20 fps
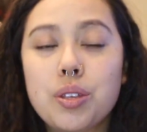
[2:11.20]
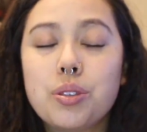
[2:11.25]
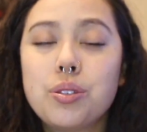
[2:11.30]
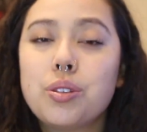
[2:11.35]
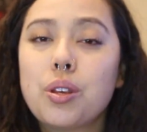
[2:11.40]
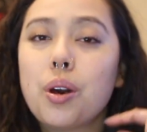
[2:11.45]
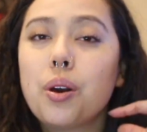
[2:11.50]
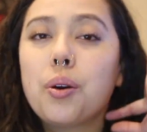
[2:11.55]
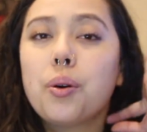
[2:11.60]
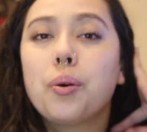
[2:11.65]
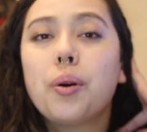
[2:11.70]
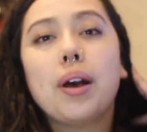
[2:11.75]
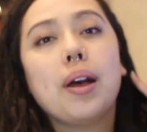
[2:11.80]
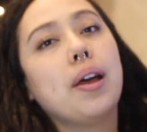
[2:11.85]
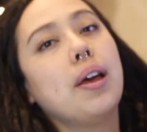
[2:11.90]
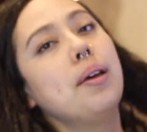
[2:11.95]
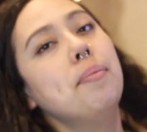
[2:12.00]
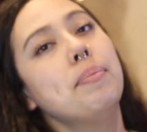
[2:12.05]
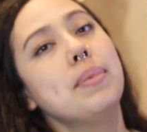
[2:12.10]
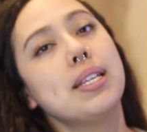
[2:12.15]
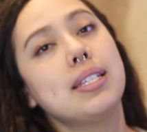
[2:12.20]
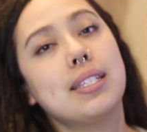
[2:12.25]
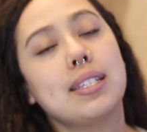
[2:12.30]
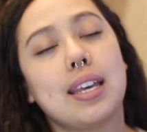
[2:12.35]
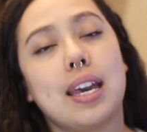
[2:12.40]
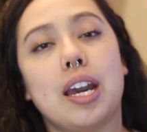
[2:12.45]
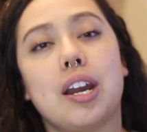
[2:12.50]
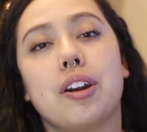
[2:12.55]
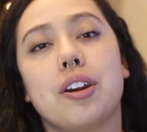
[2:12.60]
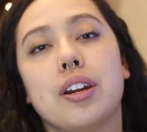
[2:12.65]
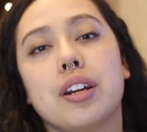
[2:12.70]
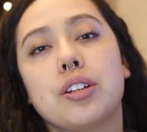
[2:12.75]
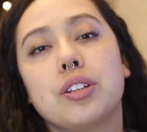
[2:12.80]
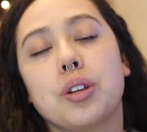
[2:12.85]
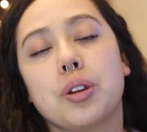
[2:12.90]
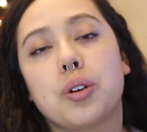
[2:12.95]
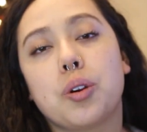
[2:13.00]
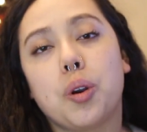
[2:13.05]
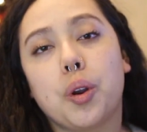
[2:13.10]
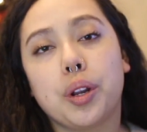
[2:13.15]
So a miscarriage,
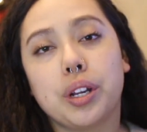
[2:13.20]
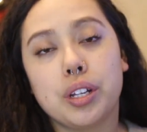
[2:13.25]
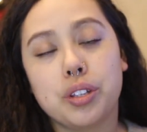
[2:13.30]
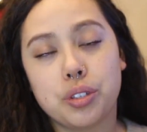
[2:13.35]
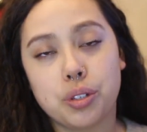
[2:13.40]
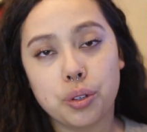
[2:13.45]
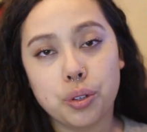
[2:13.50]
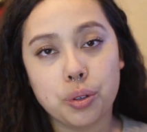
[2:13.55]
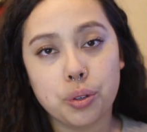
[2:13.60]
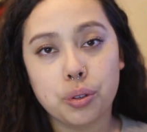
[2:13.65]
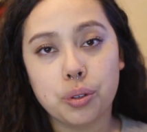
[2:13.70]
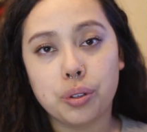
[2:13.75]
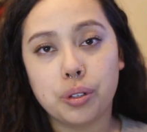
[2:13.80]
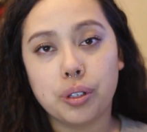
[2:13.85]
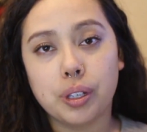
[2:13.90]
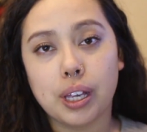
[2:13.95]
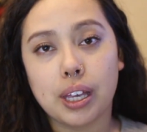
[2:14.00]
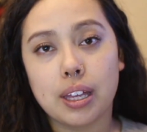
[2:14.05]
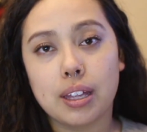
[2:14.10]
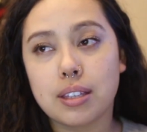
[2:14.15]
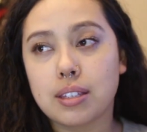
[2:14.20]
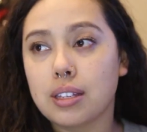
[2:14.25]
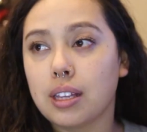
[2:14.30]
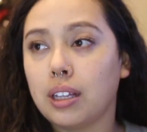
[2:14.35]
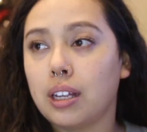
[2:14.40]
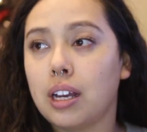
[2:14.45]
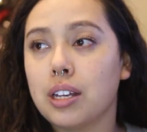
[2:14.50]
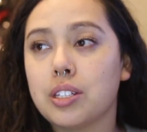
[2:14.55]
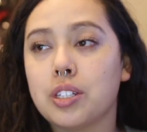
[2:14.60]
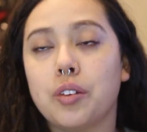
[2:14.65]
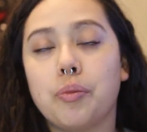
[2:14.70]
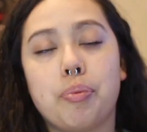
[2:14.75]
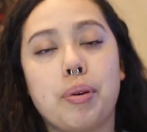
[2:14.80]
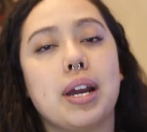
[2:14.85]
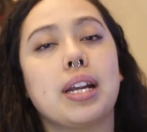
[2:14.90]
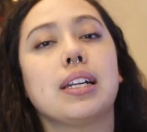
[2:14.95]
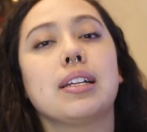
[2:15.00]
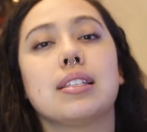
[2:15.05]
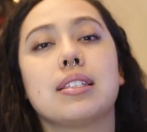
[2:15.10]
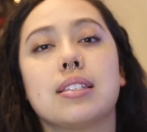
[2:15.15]
according to Google, it's a loss of
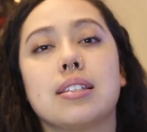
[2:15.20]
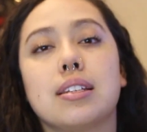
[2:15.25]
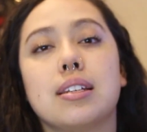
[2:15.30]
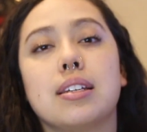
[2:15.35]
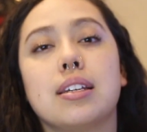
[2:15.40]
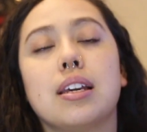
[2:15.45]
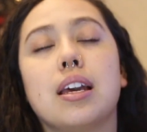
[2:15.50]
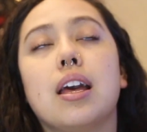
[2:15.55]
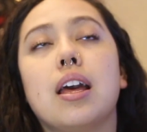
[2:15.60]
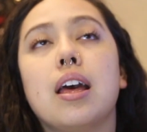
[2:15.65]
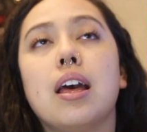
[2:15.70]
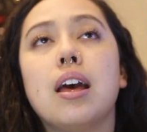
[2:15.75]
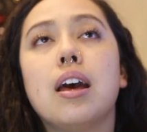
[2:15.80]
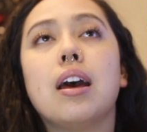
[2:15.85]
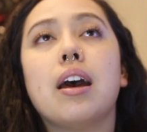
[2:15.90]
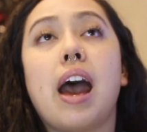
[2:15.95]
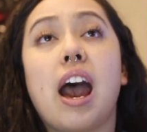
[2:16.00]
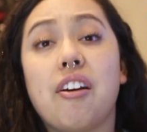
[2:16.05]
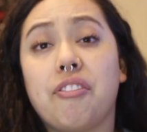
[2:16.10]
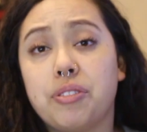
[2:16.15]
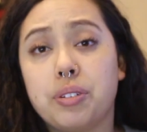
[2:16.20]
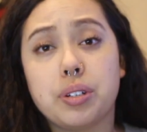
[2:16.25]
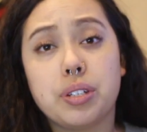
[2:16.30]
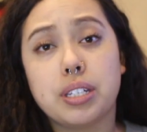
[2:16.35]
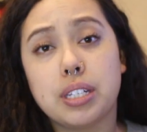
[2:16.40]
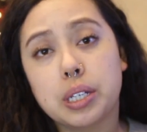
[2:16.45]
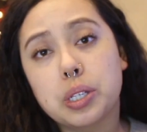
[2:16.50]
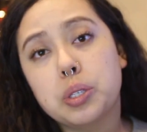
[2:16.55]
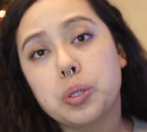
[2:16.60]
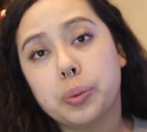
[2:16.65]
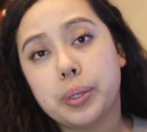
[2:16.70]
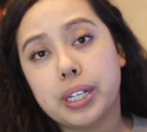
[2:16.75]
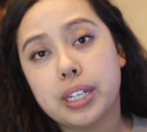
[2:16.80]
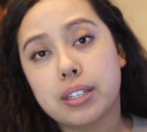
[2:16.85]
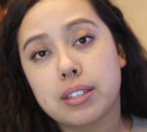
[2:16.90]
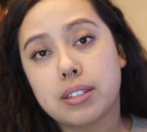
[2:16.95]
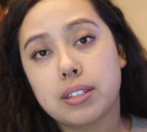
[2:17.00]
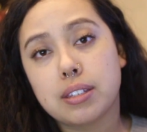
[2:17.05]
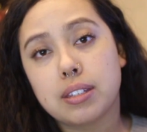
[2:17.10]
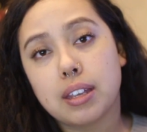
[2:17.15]
pregnancy after 6
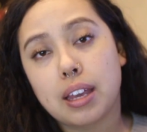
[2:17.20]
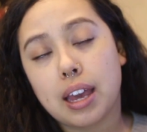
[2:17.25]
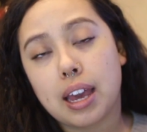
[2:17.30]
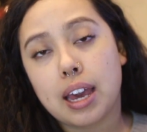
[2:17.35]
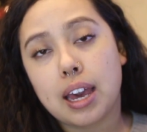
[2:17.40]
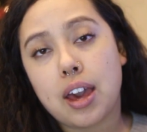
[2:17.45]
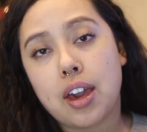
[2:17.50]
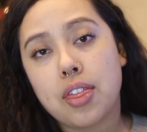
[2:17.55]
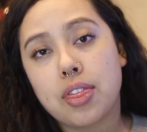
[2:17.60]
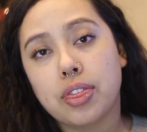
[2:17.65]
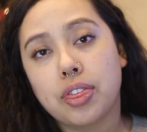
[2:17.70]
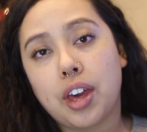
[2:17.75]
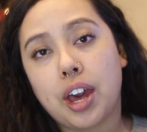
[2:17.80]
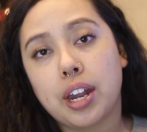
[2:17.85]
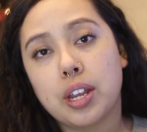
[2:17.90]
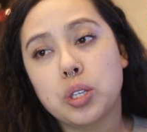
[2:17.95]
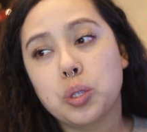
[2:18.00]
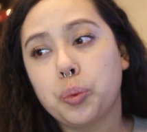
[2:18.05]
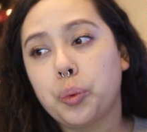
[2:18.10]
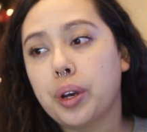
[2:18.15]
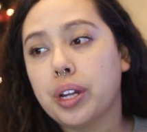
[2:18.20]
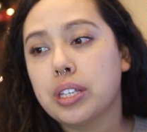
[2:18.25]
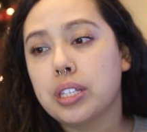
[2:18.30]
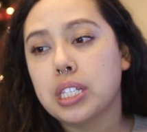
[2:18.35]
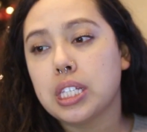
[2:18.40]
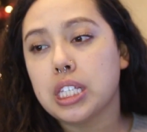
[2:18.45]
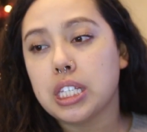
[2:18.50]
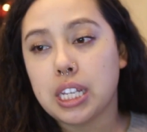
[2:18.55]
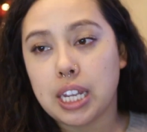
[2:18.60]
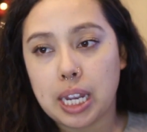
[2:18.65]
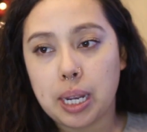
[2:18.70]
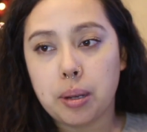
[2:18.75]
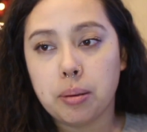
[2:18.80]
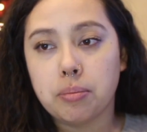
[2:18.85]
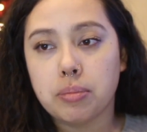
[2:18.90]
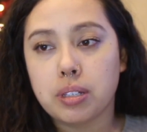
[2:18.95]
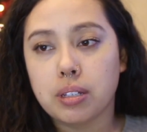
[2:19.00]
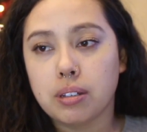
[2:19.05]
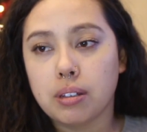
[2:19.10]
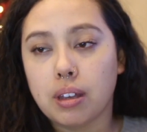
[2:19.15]
weeks, and that is what's
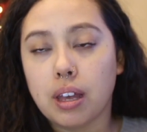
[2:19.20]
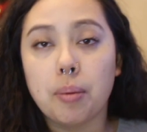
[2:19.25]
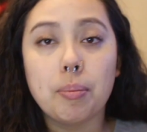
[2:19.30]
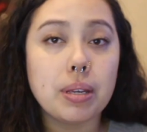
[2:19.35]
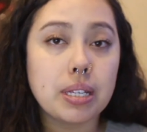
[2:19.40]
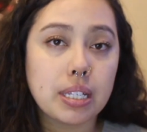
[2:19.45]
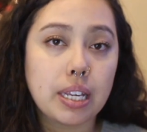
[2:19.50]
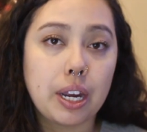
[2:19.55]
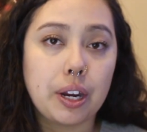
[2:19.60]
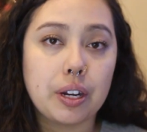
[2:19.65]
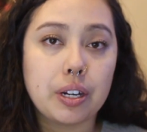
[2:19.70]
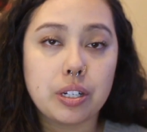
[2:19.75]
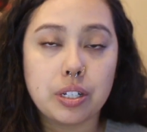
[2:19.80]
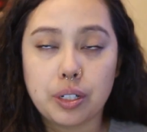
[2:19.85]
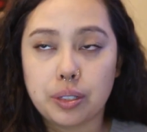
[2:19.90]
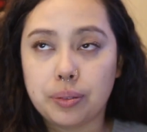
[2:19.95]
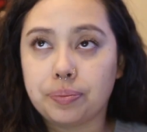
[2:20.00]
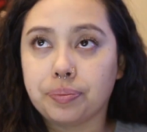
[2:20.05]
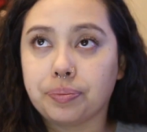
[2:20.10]
deemed a miscarriage.